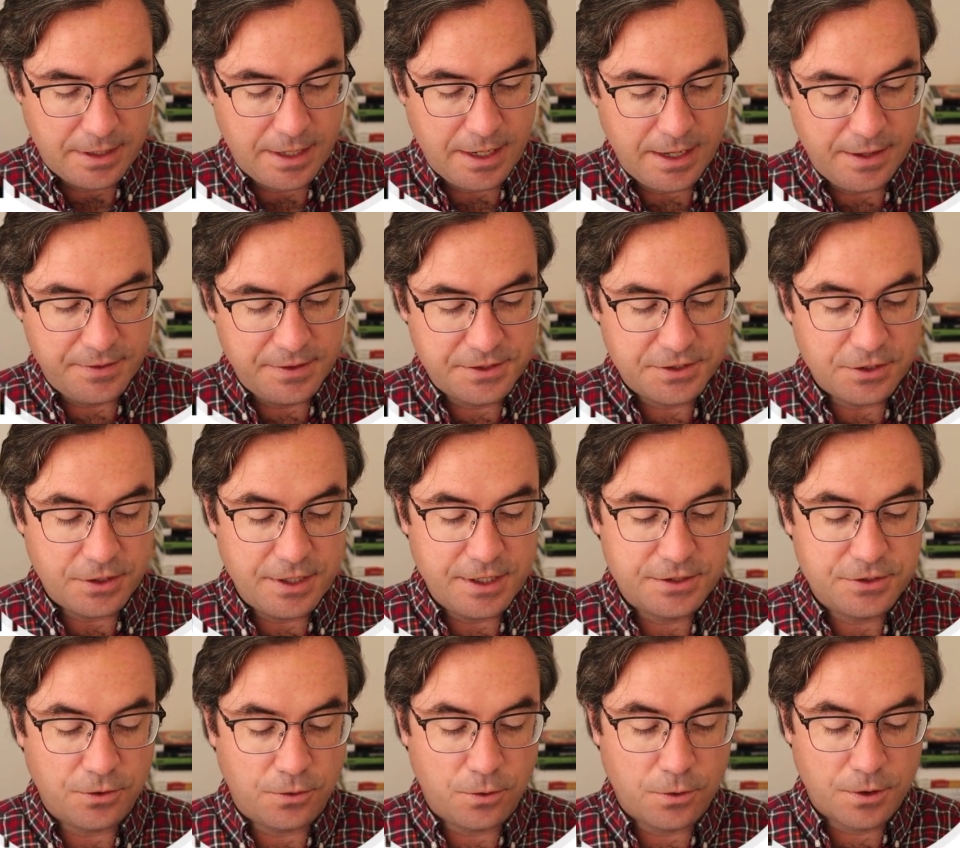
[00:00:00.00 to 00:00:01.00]
And
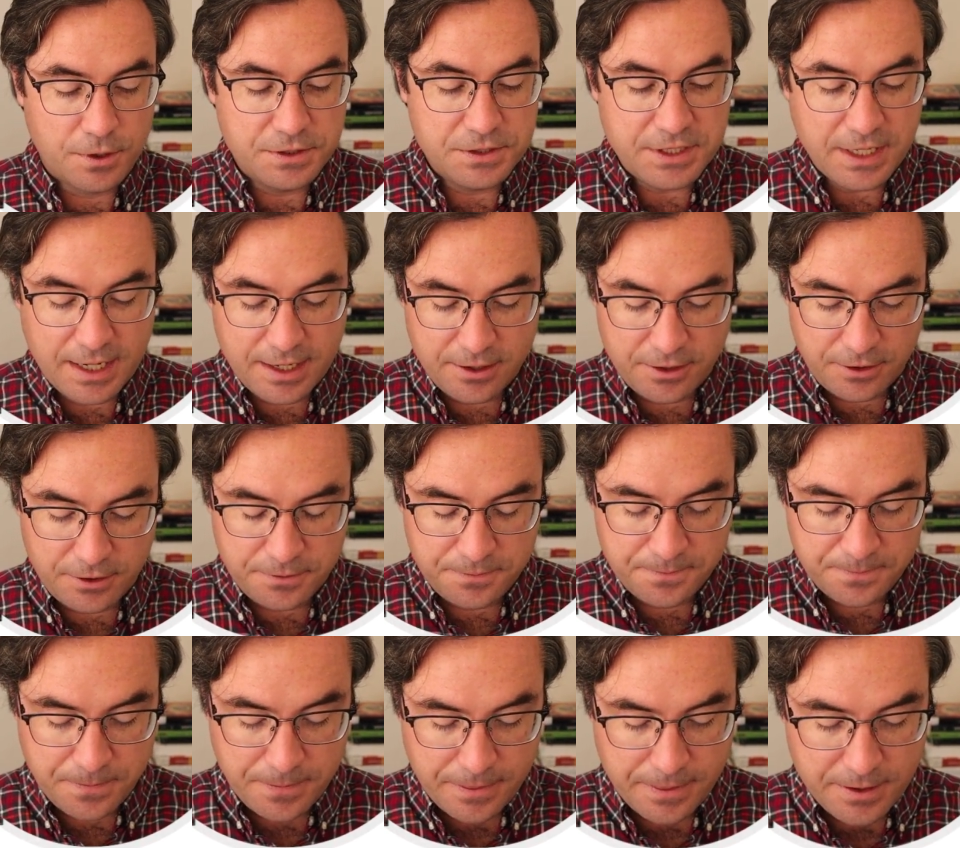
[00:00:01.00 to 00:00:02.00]
it's a horizontal,
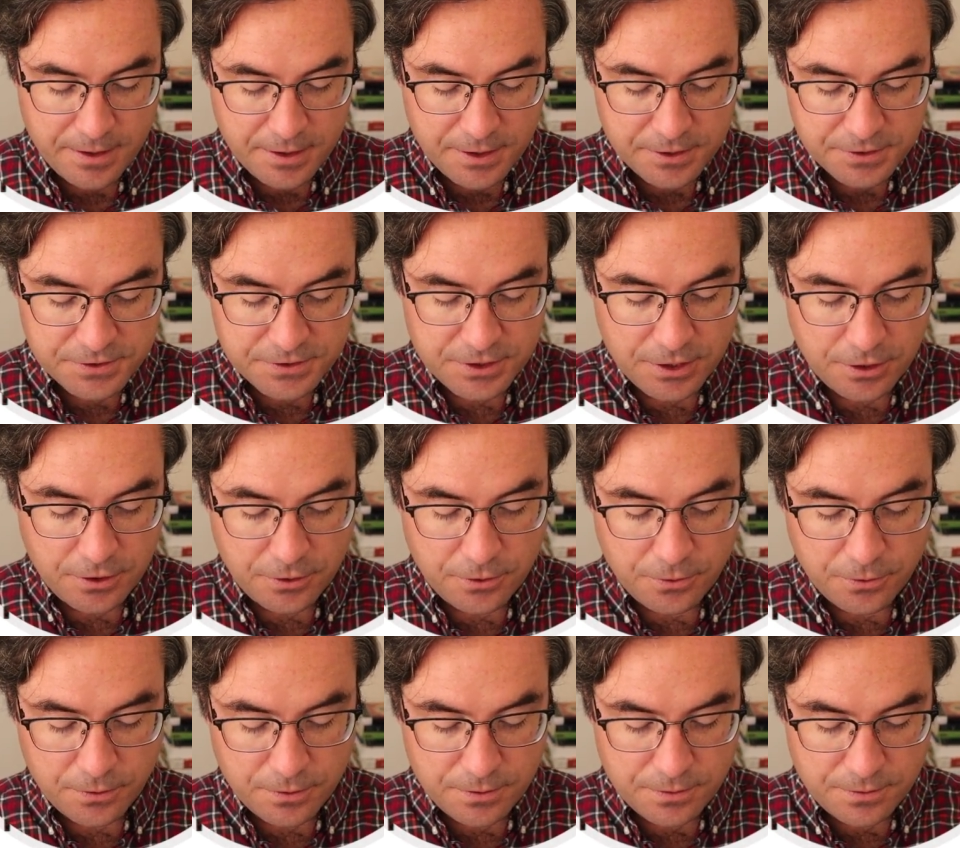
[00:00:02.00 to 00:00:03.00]

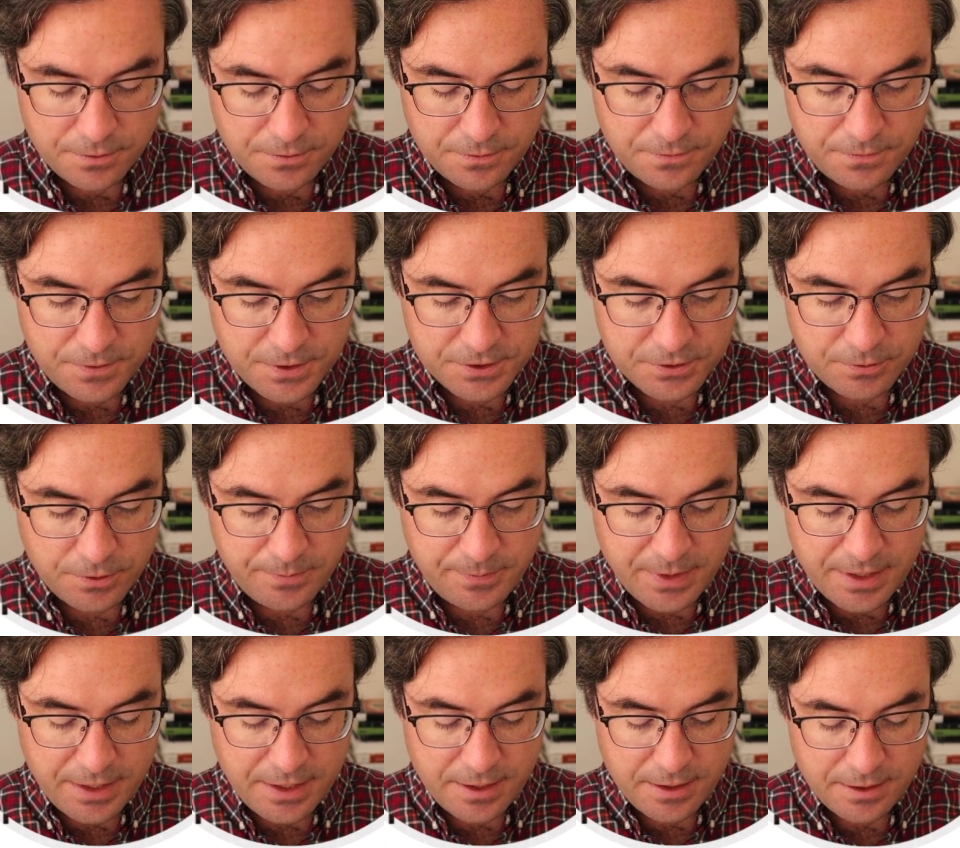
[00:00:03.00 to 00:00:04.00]
so this would
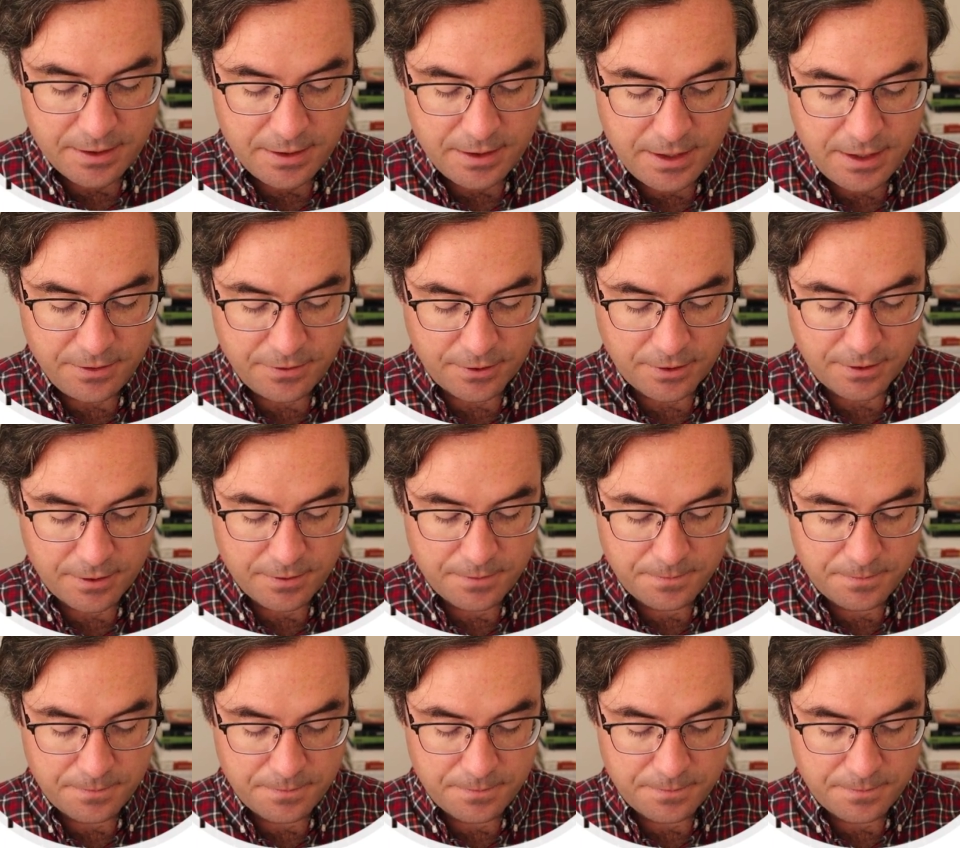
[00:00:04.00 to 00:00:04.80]
be neither.